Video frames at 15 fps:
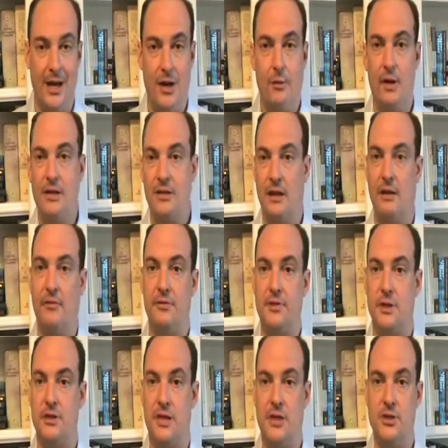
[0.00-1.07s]
increase the level of
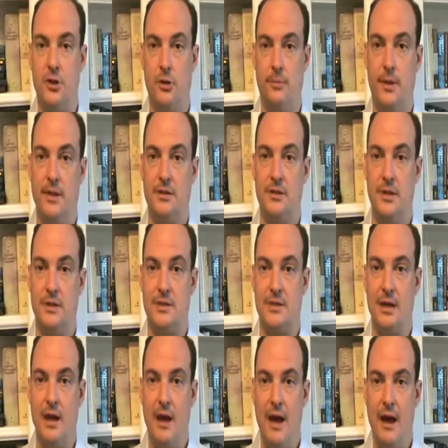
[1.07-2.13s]
success to your business,